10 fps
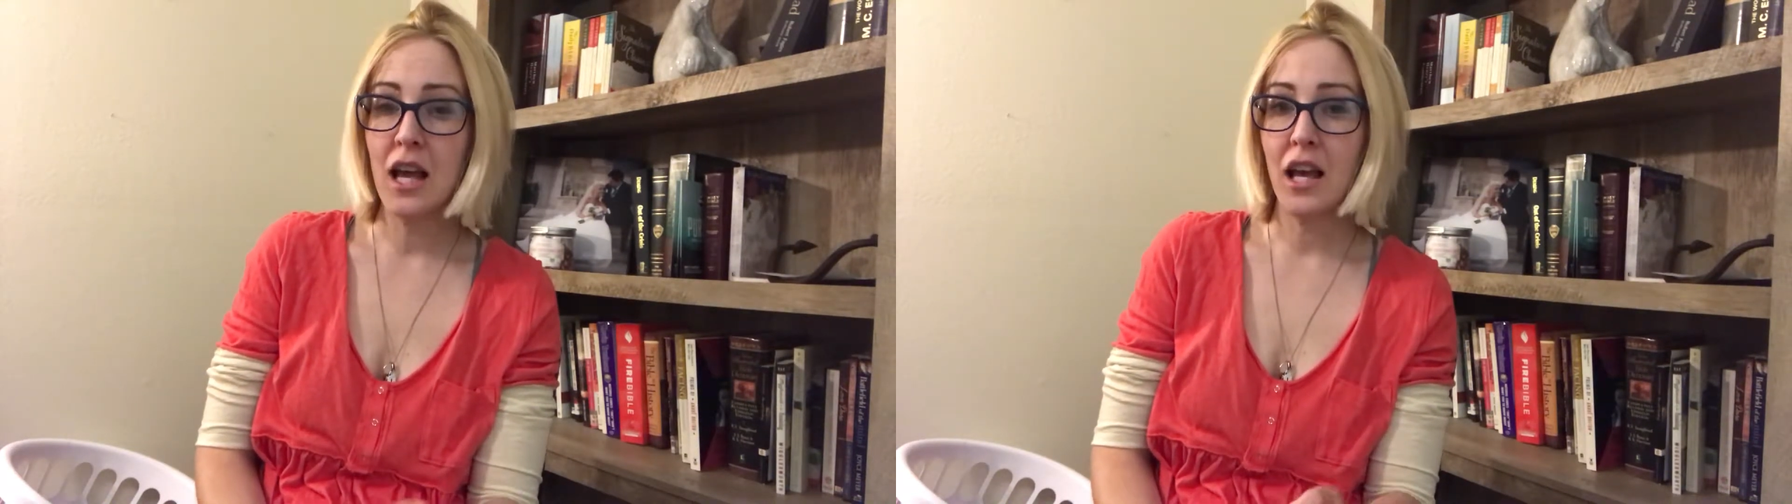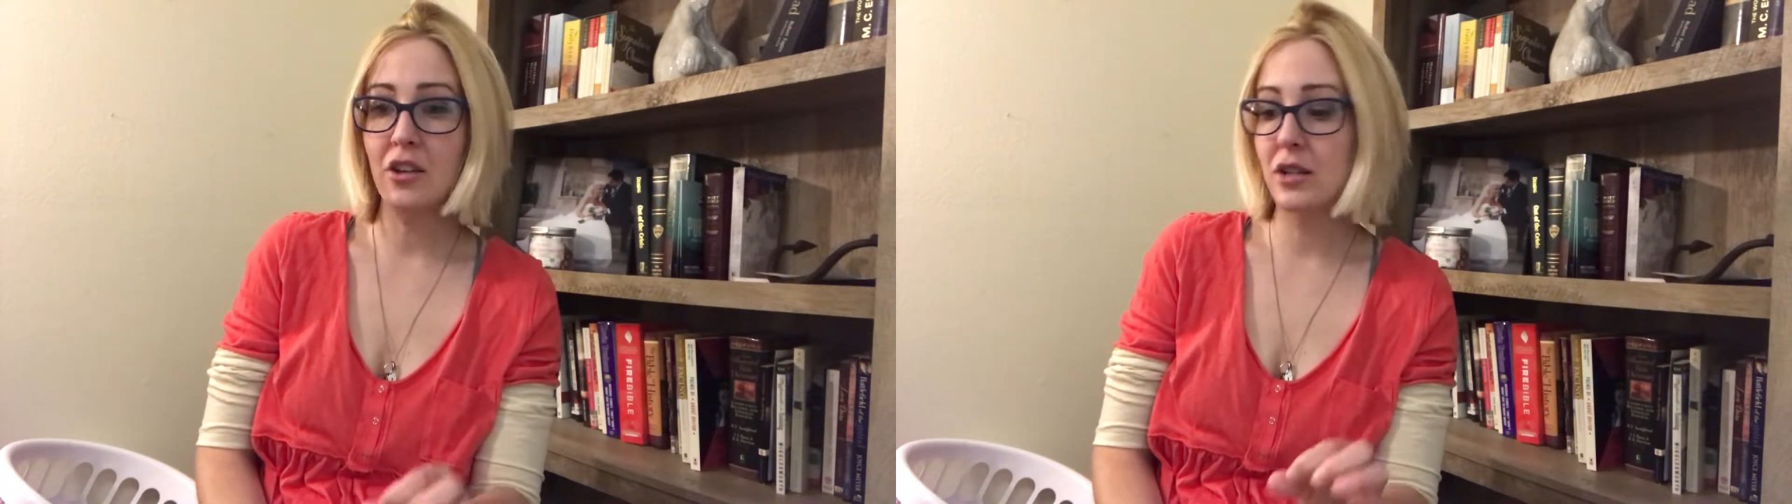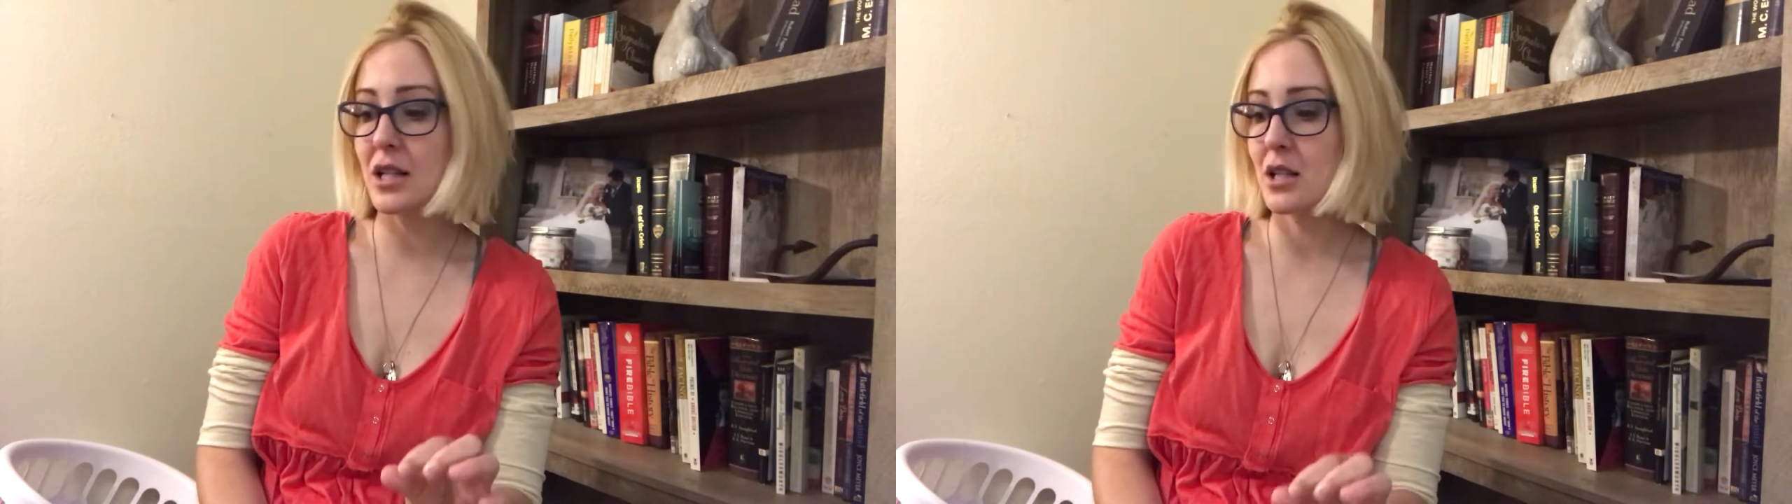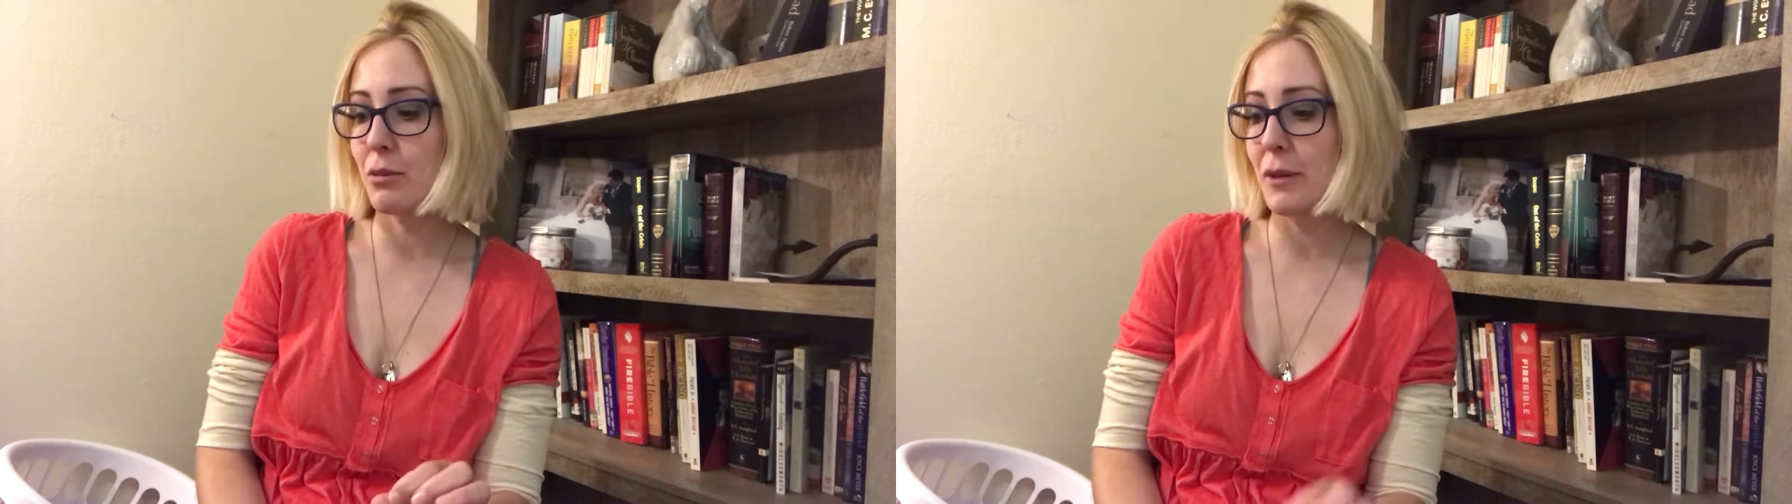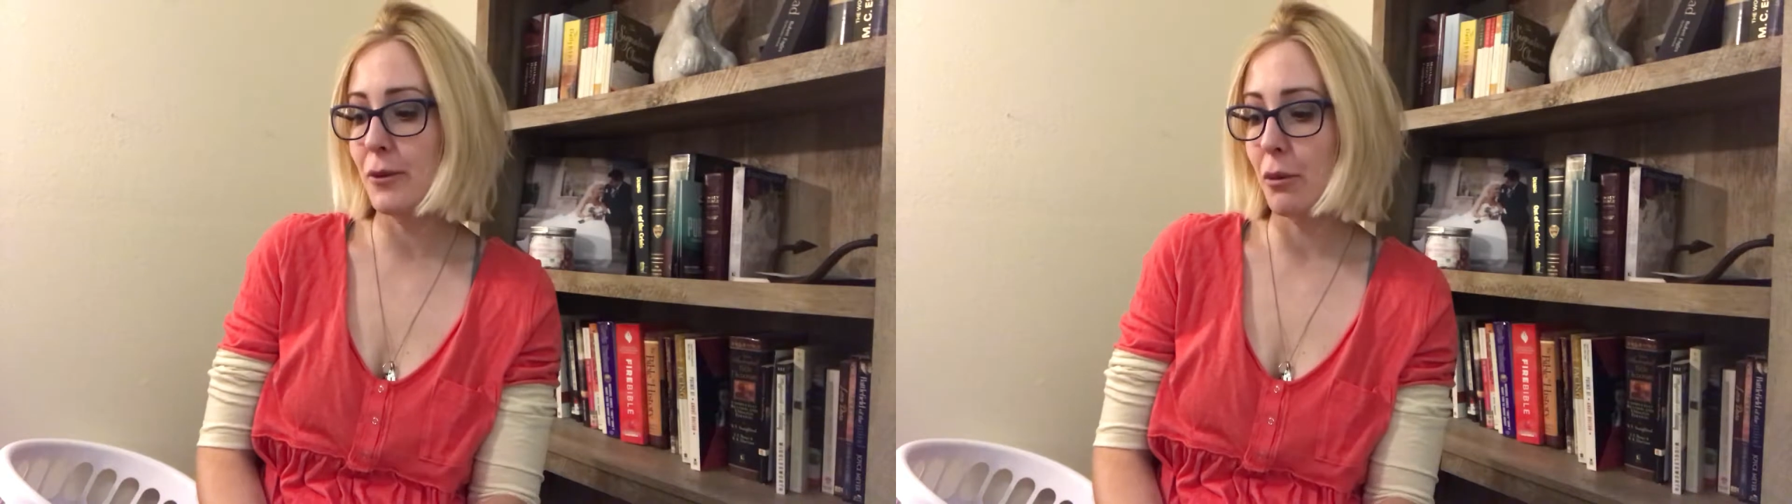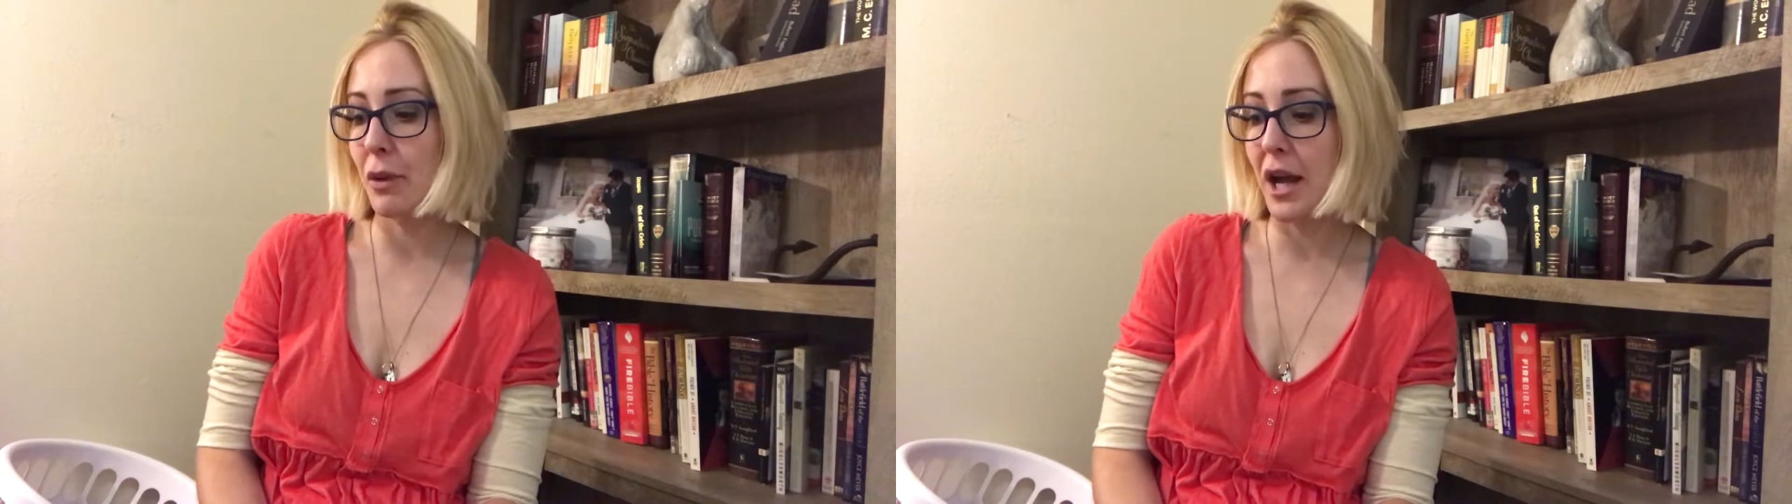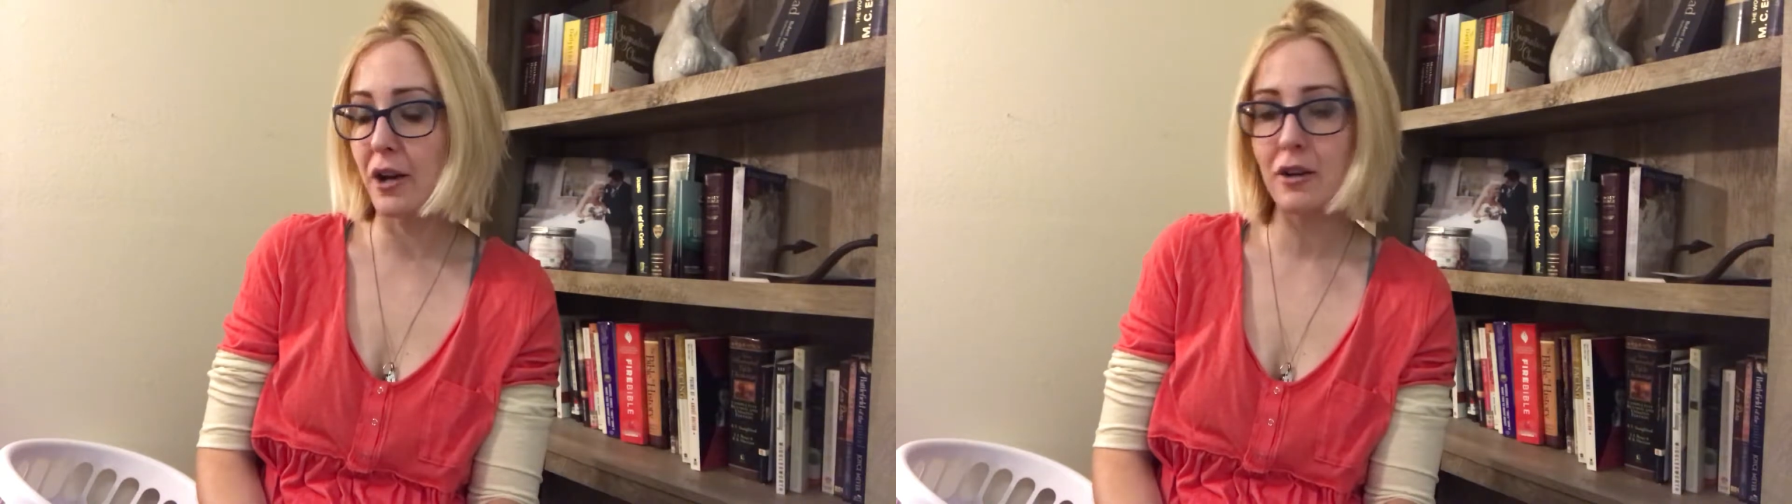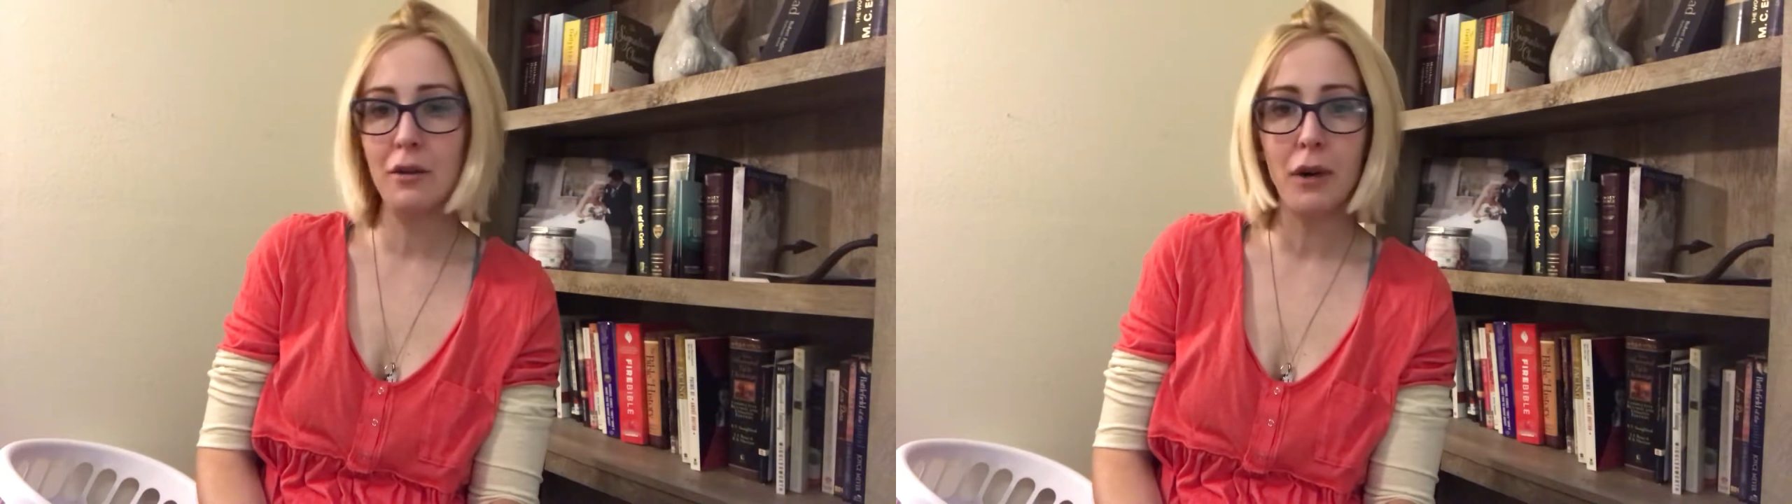and you need to be
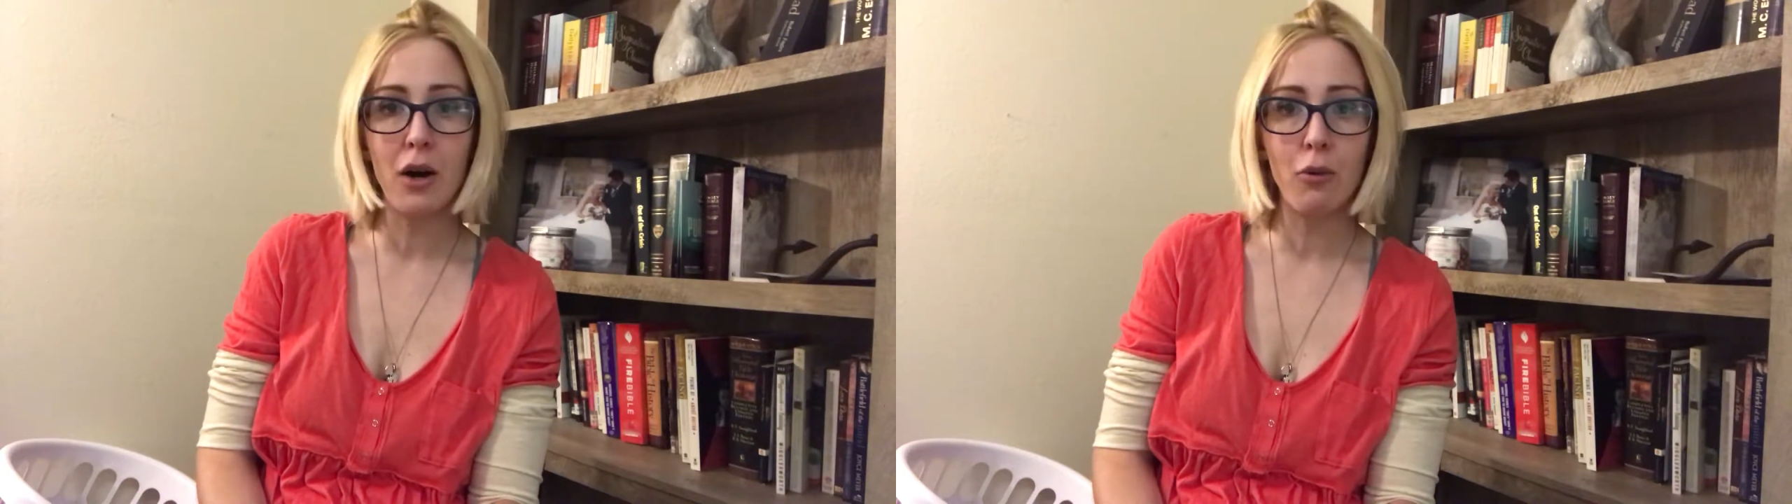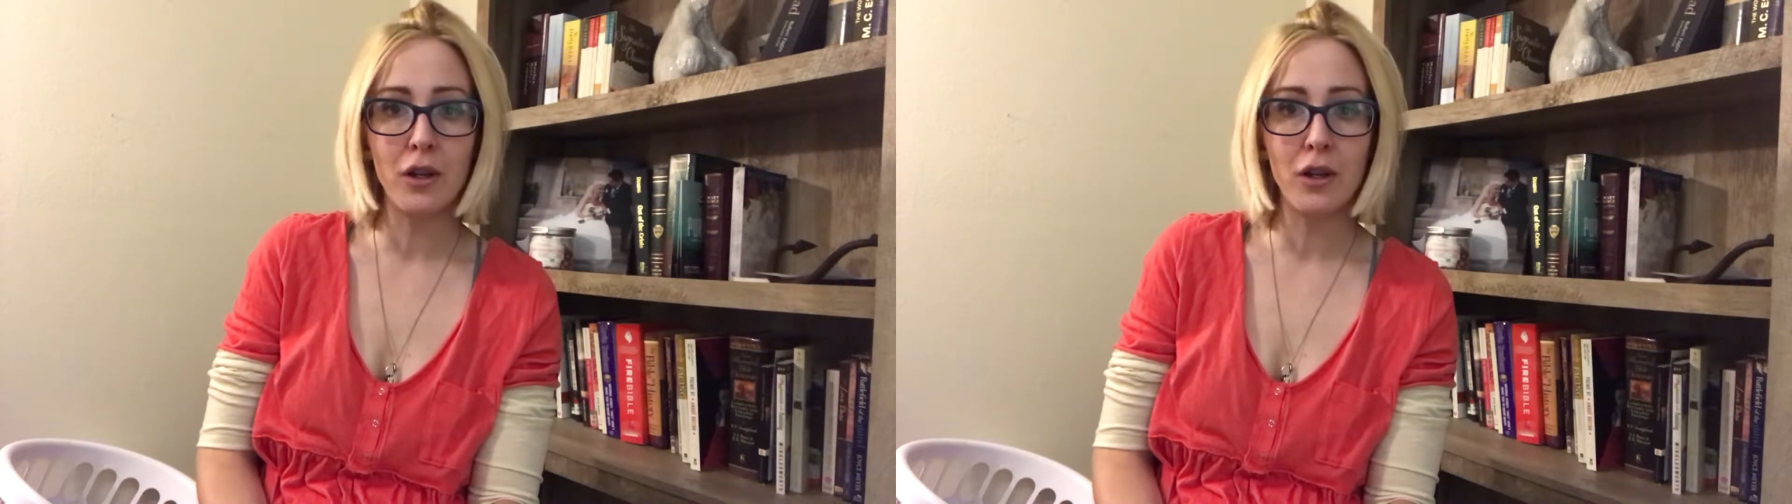prepared about